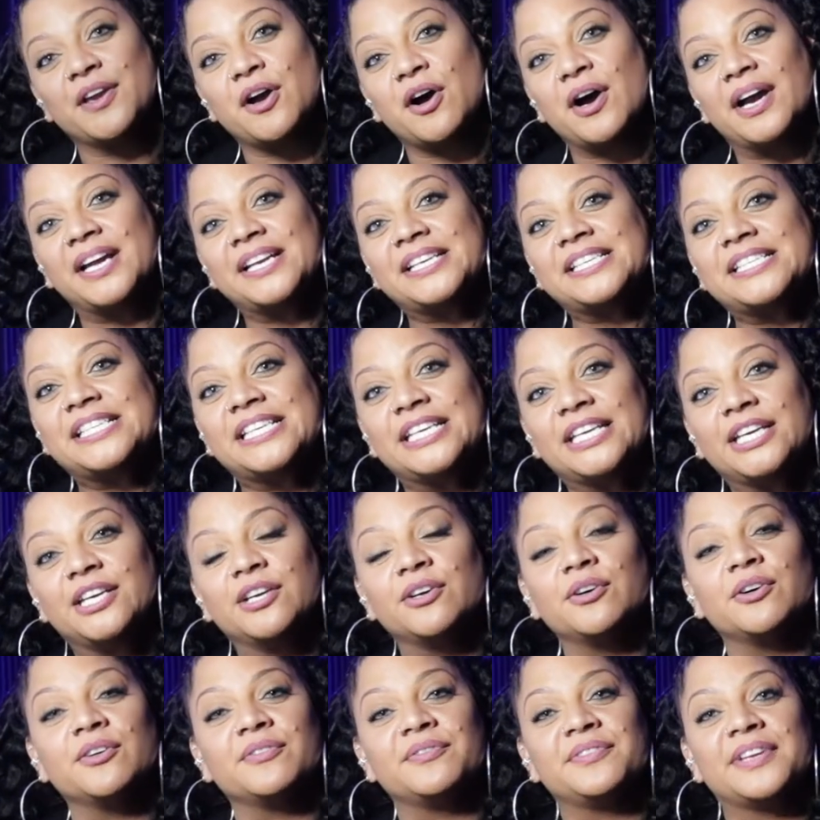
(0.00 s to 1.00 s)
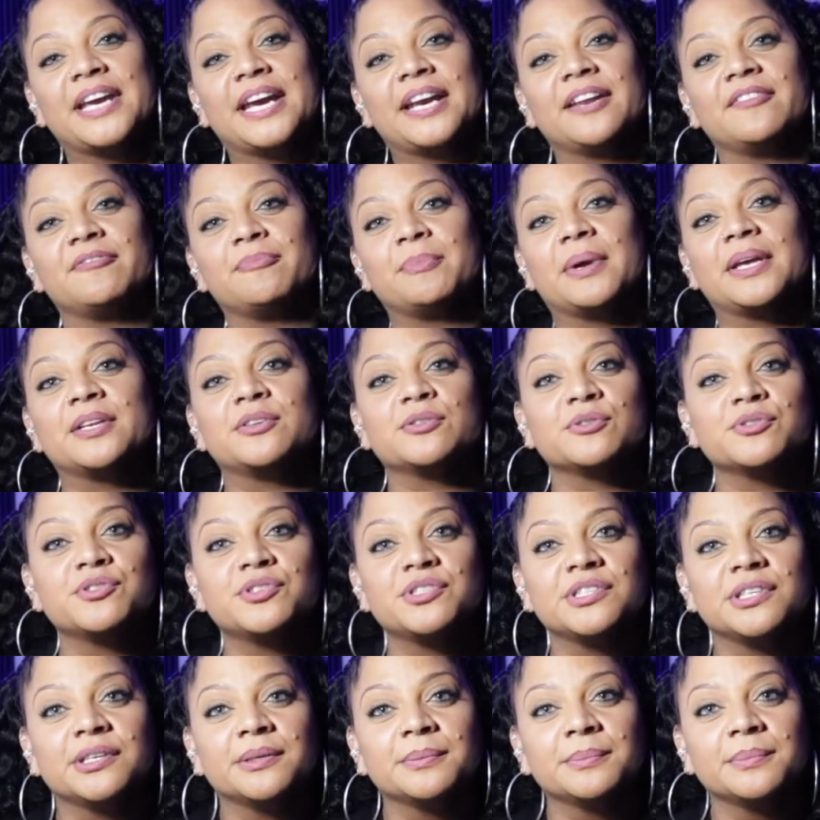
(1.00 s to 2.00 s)
idea of Naytive
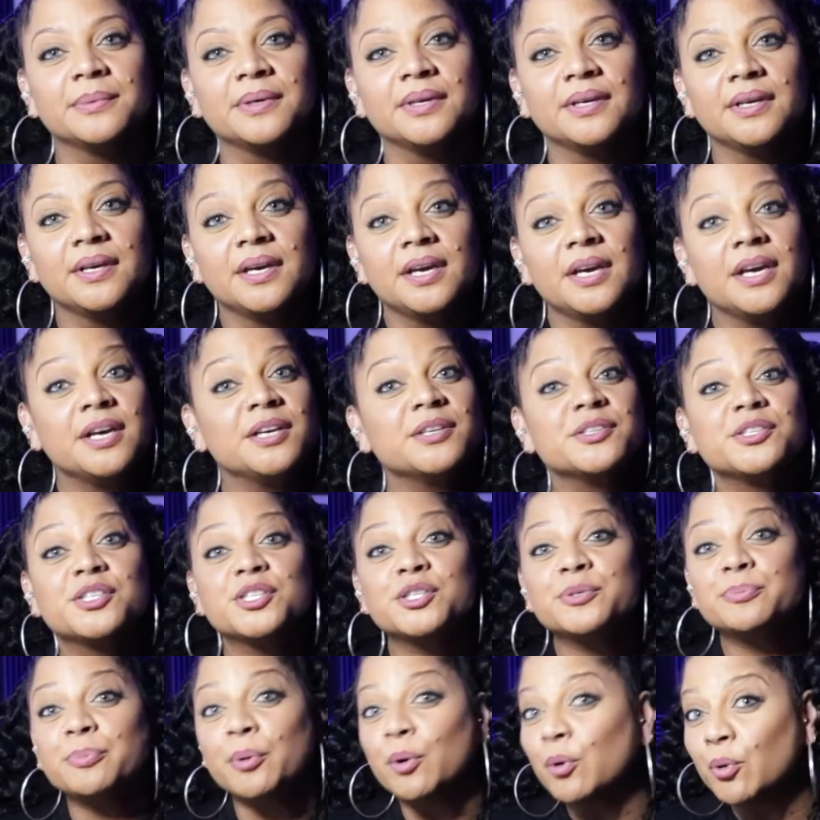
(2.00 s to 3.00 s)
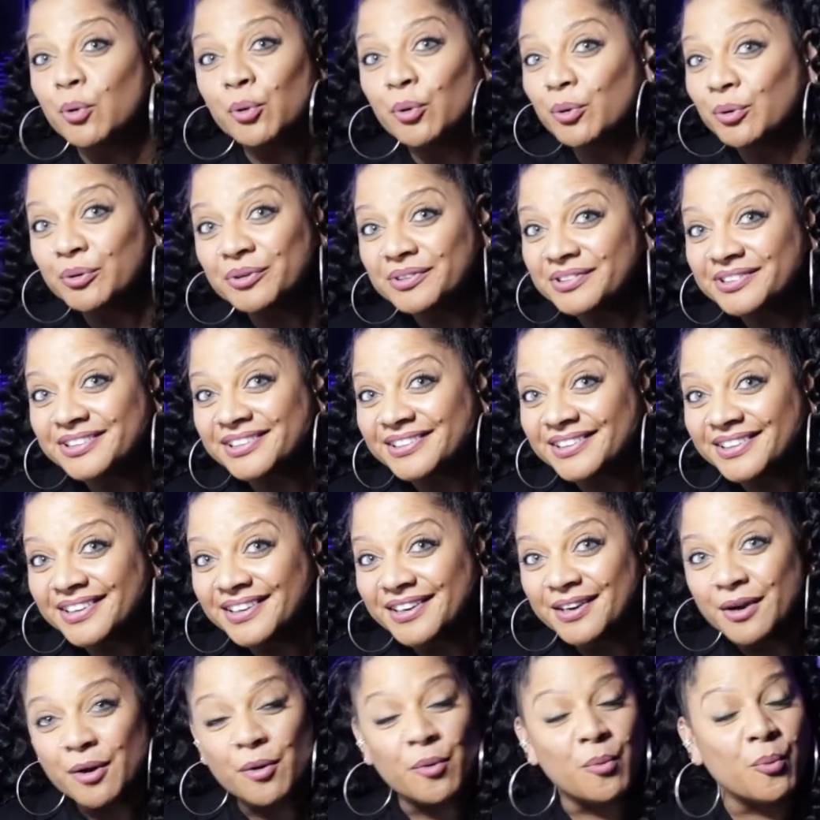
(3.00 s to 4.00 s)
Mentorship spawned
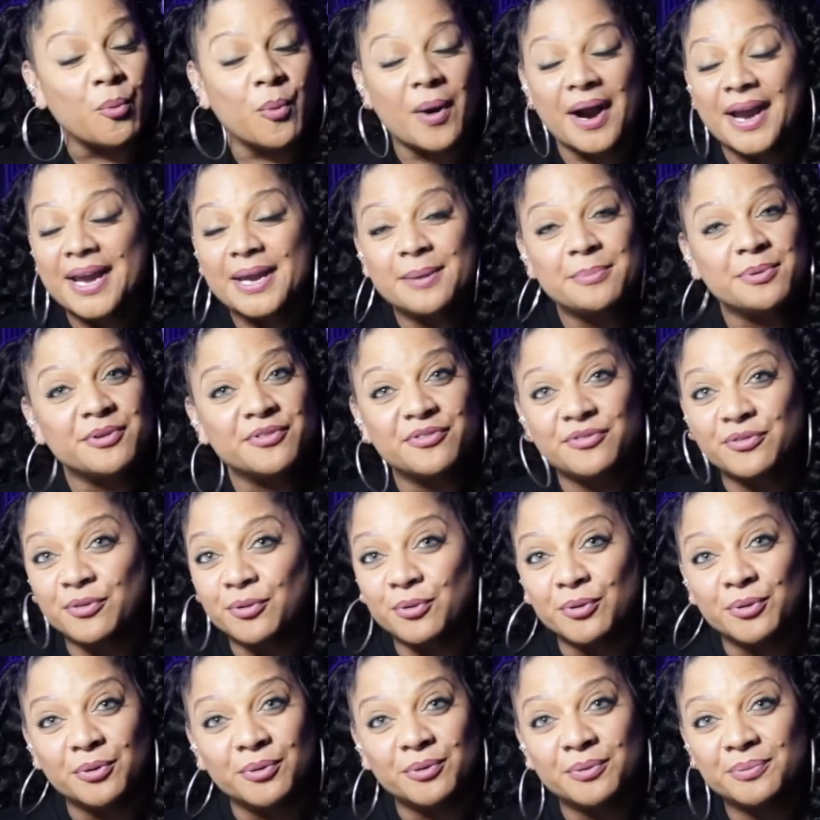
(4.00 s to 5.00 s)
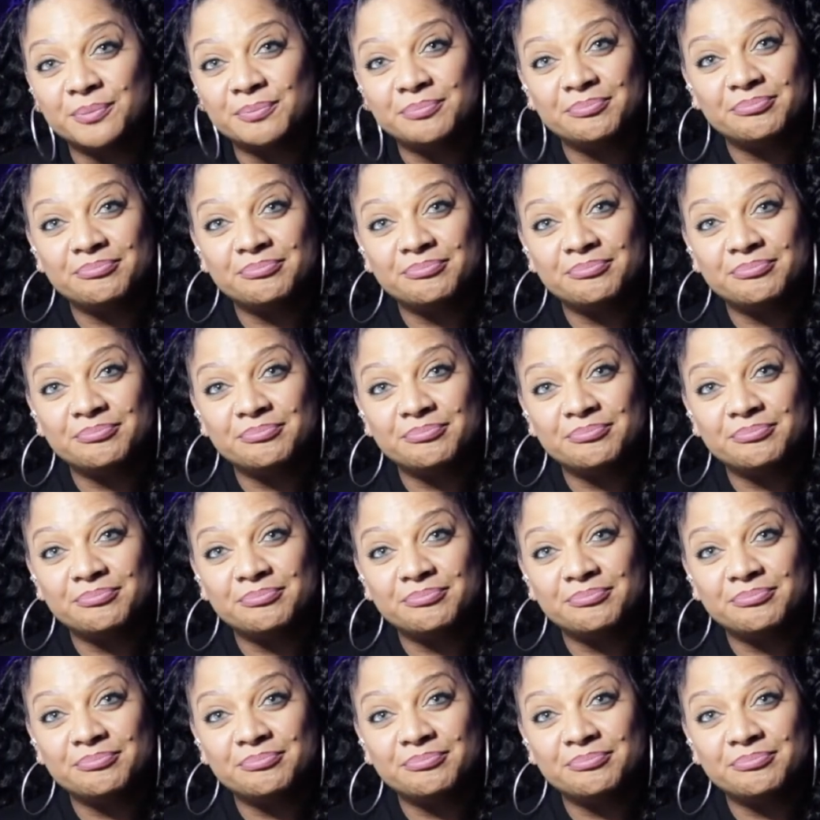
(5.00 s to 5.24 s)
way before